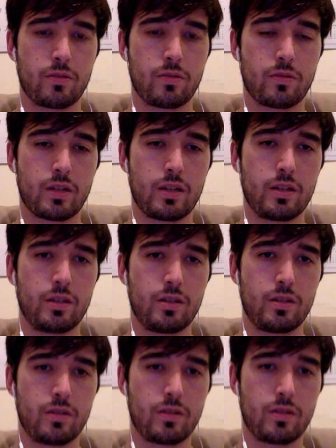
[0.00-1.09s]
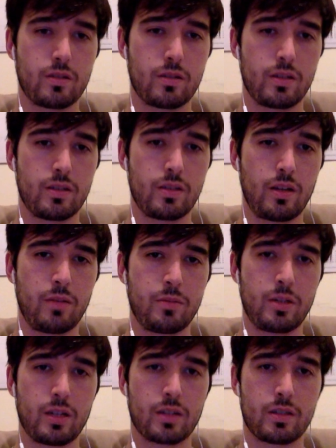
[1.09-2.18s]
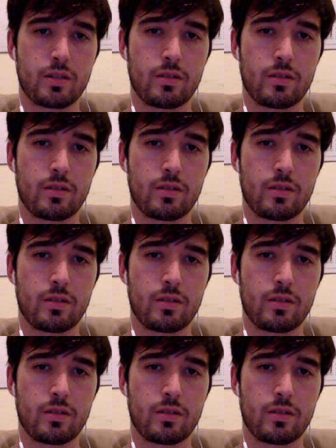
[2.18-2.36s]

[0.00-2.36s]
we're going to do is object,